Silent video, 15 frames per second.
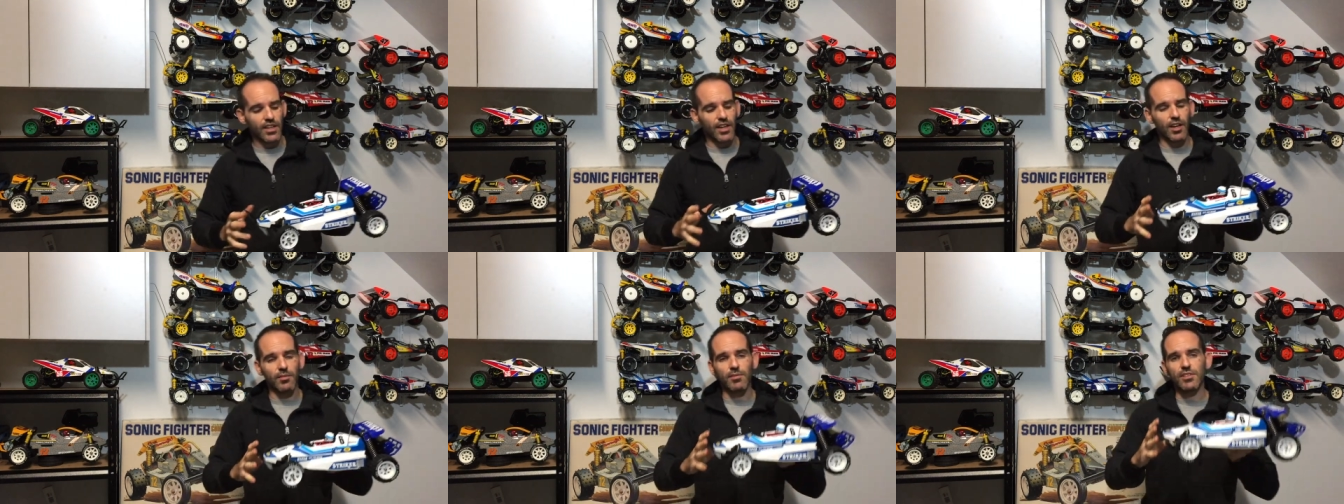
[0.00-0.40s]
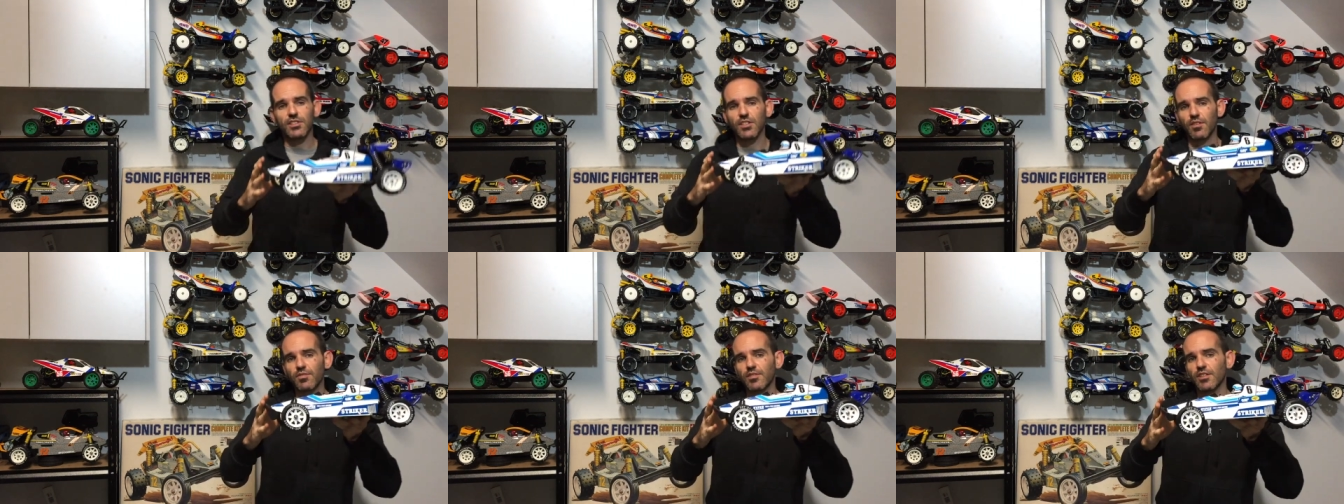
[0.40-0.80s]
um, is
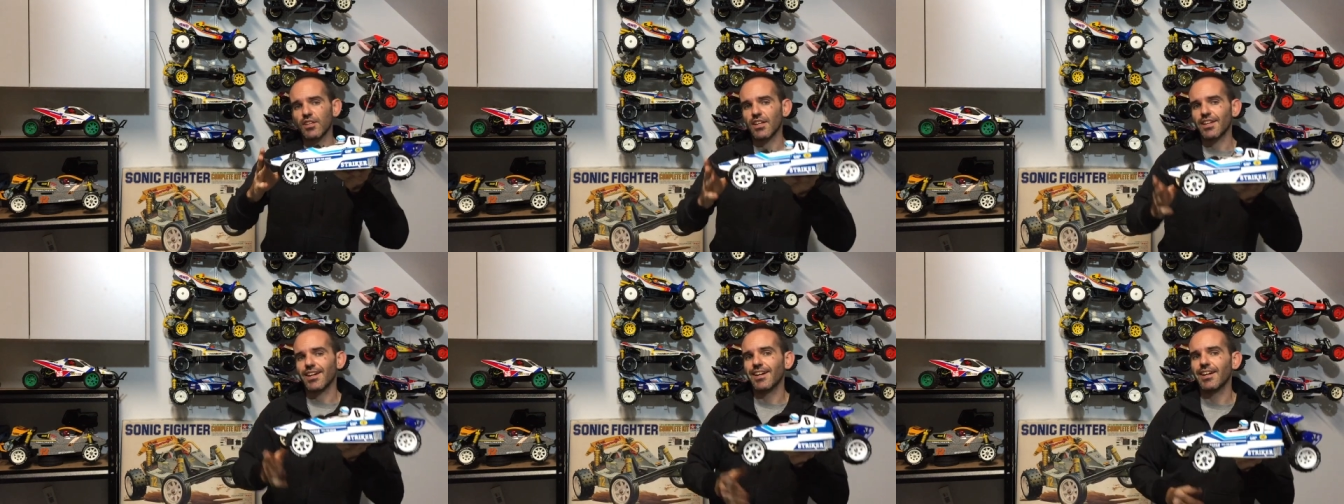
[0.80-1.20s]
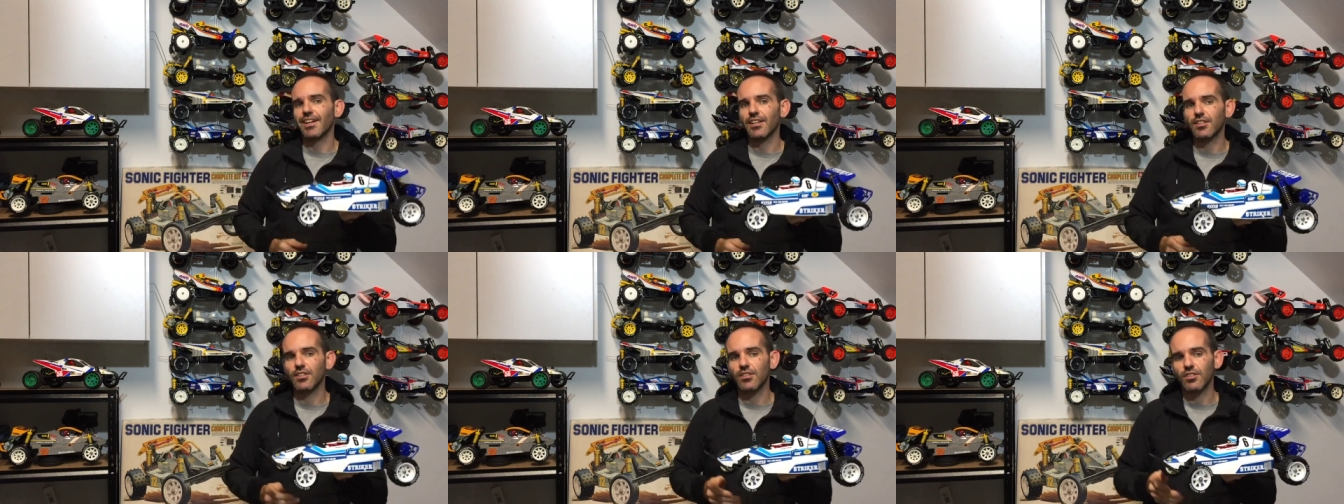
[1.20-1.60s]
definitely a
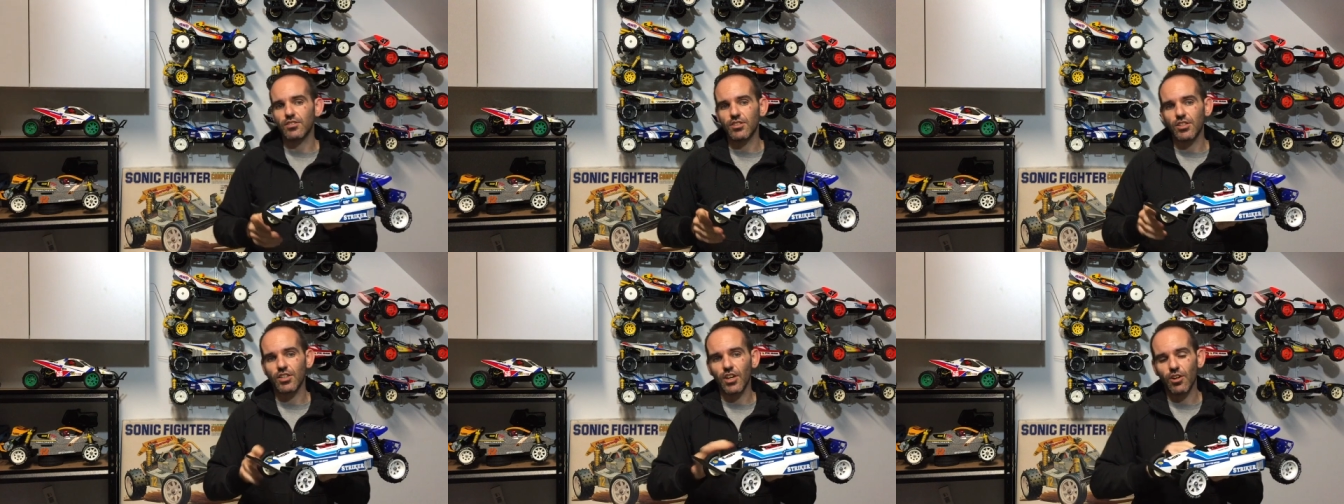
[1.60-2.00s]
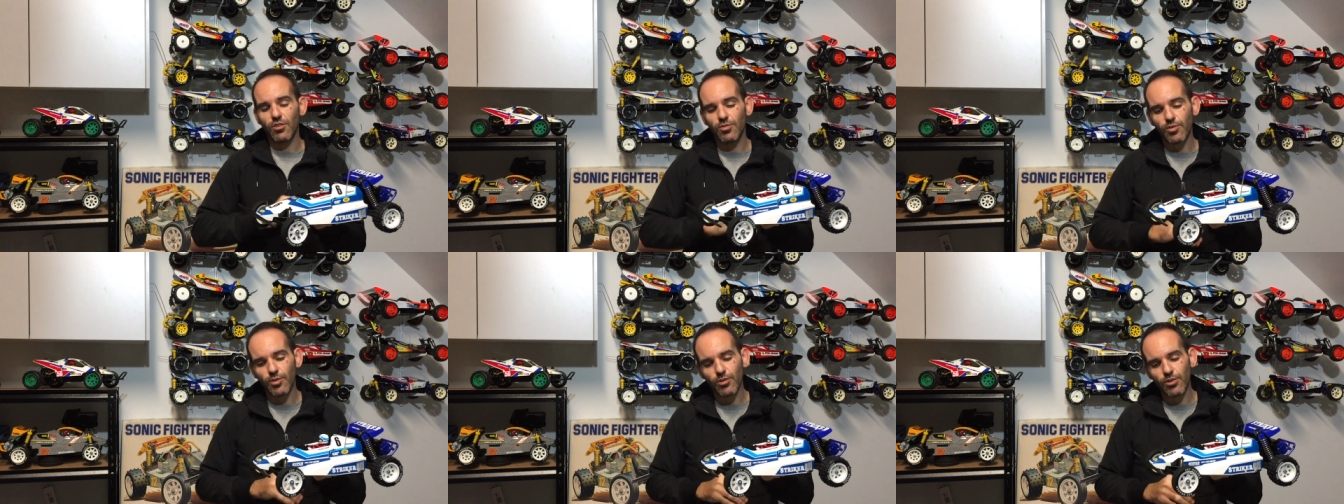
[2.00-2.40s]
car to, to go
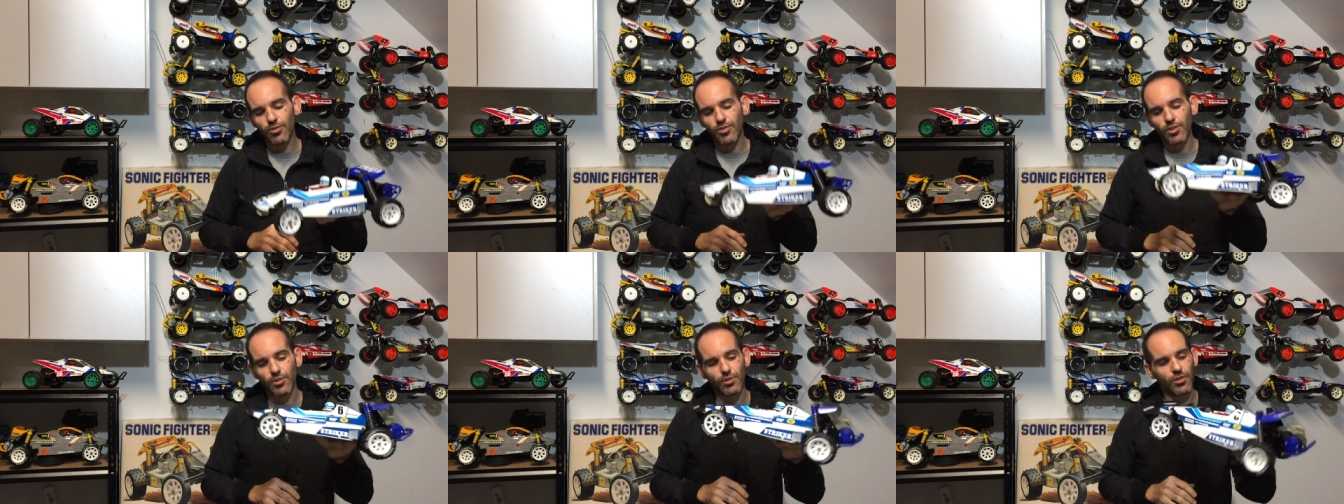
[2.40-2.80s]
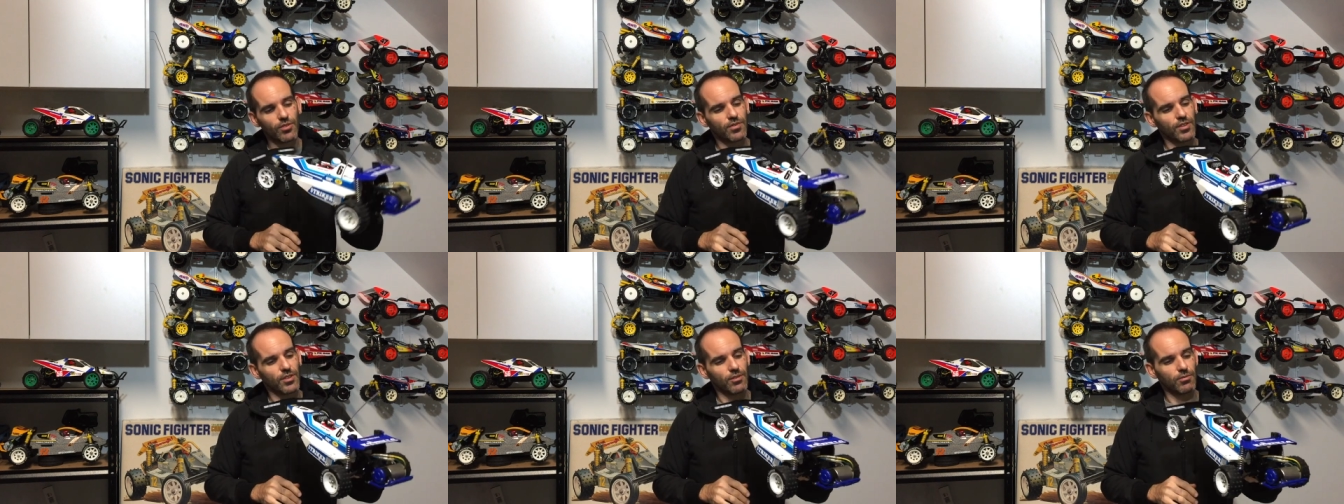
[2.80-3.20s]
for if you,
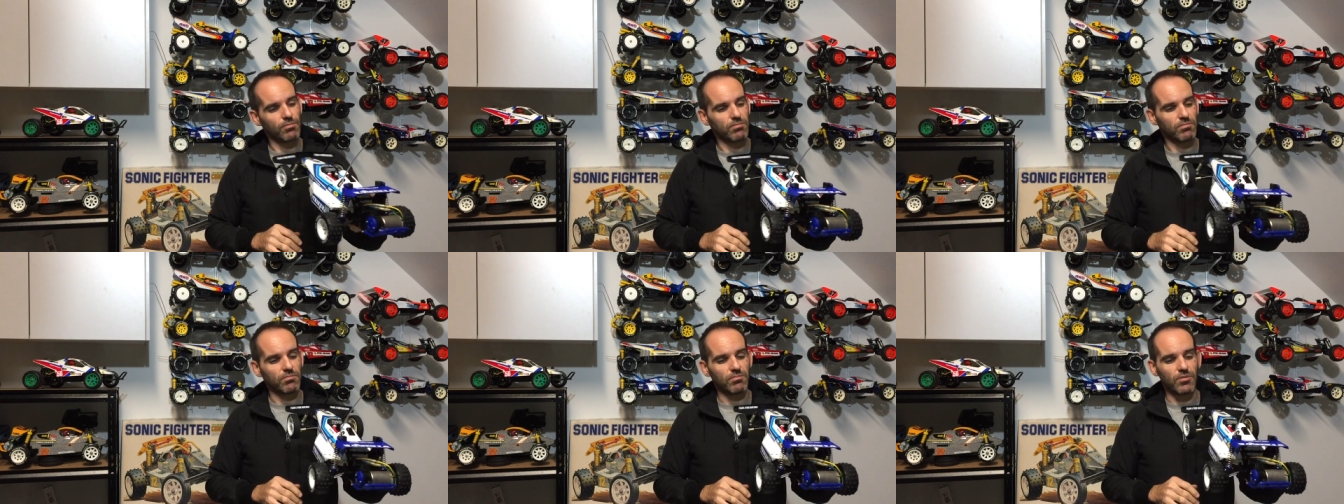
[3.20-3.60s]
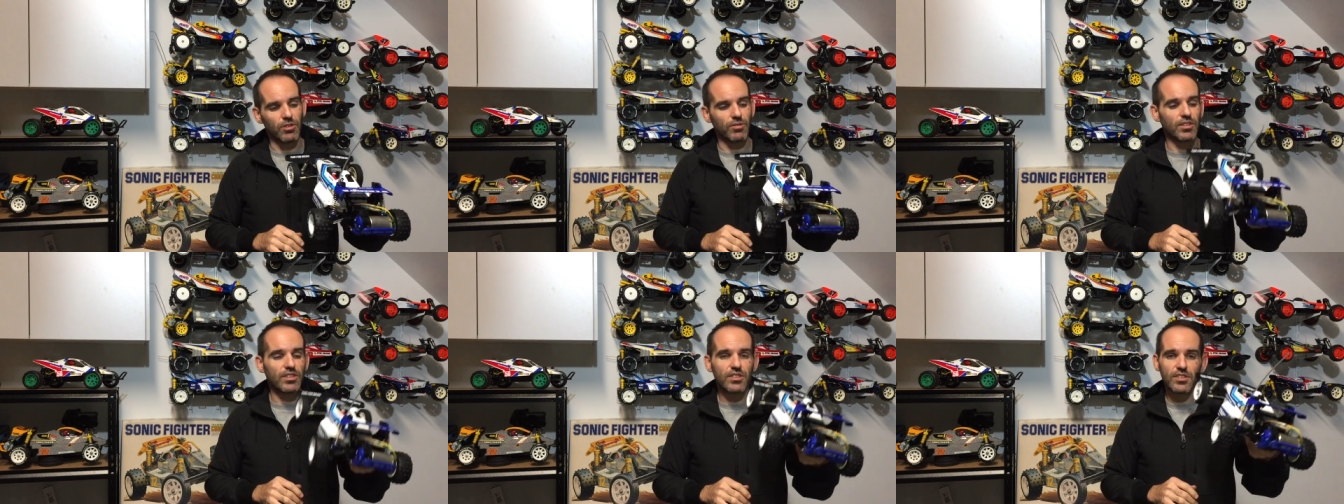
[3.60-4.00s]
if you
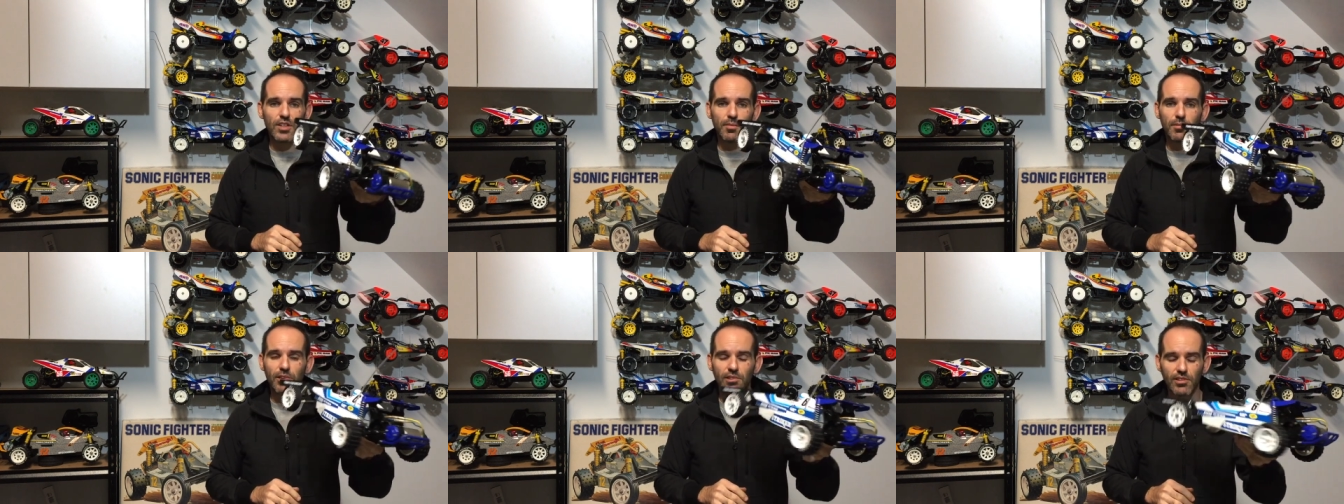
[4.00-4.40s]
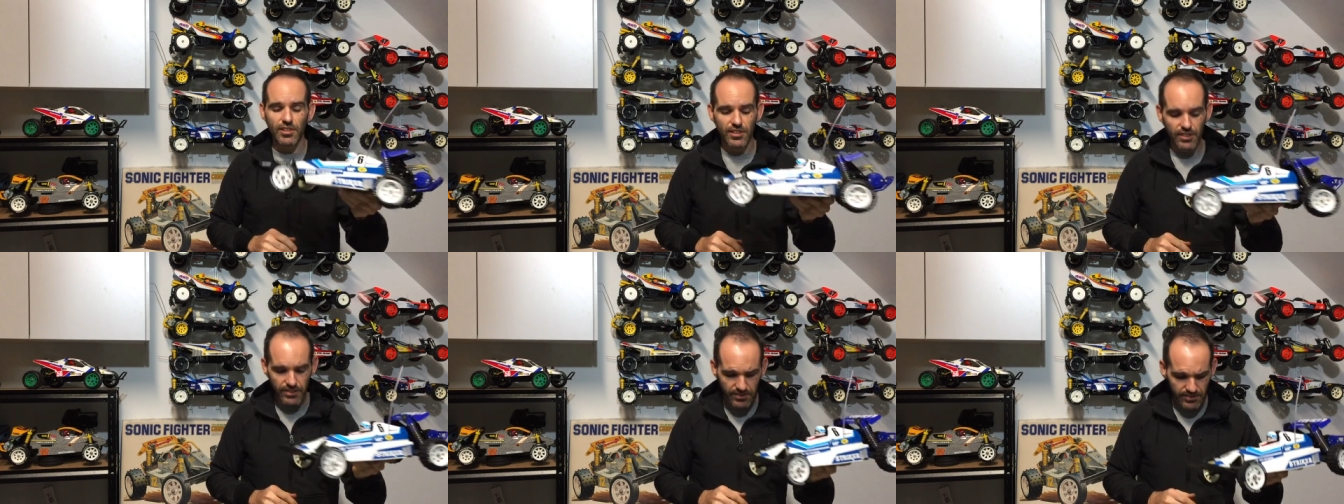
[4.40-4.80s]
are into something
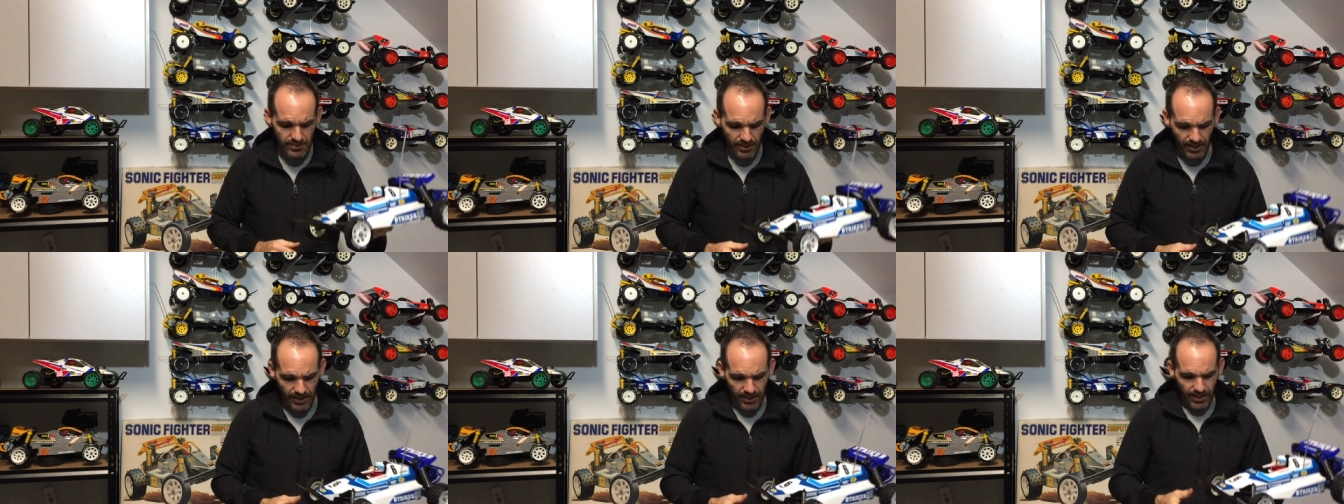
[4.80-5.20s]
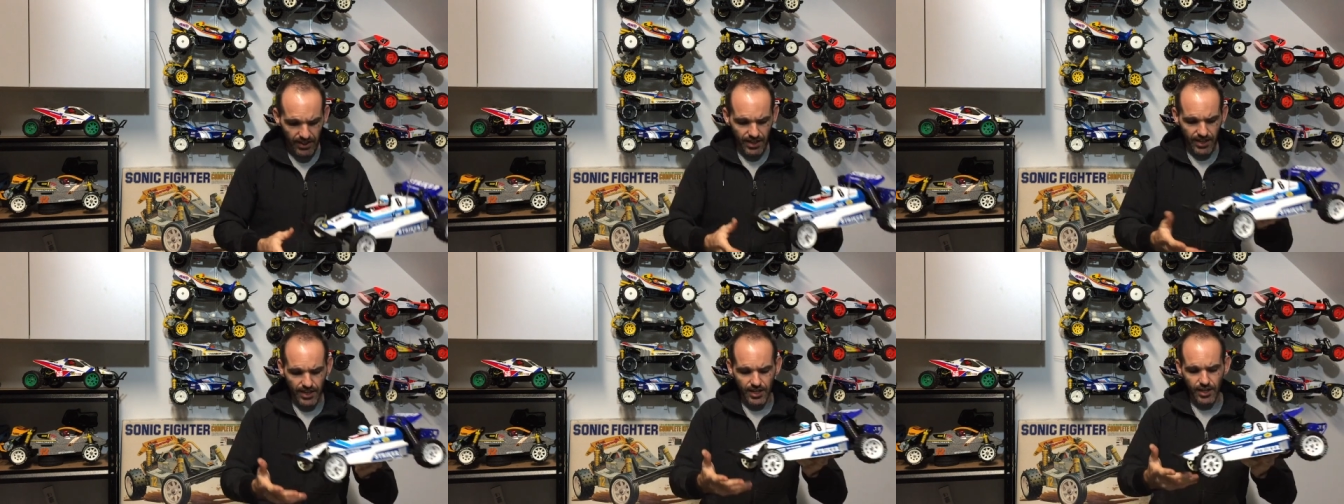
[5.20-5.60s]
like this.
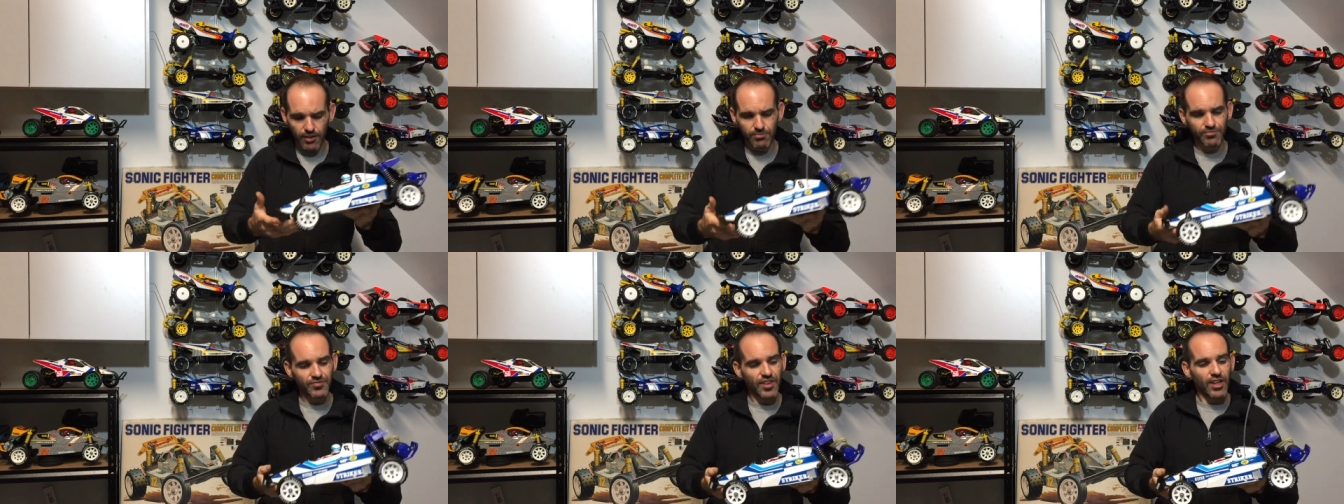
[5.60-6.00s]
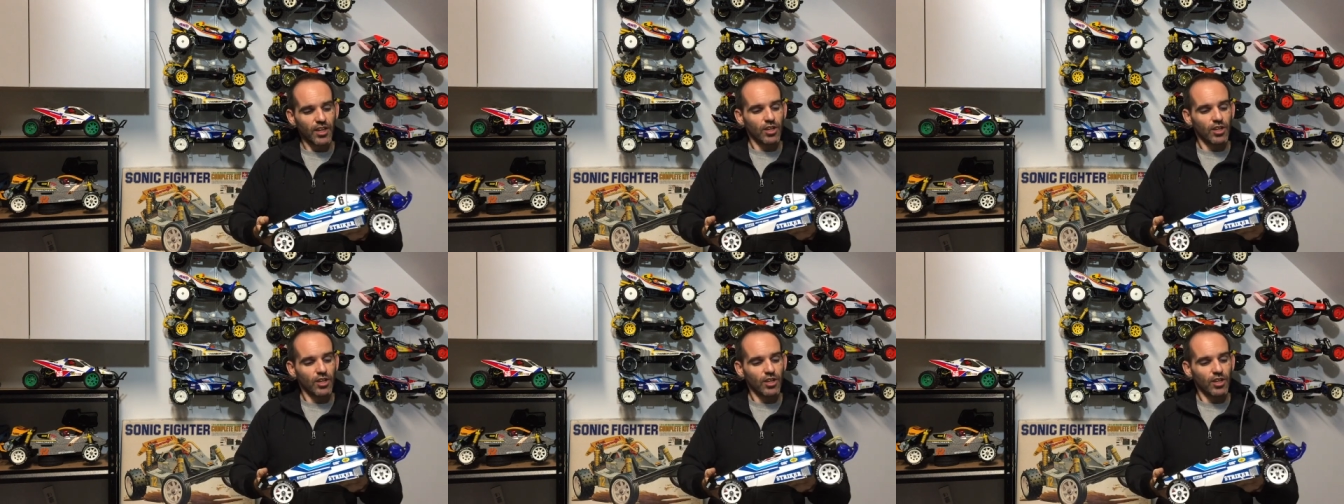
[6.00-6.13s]
Um,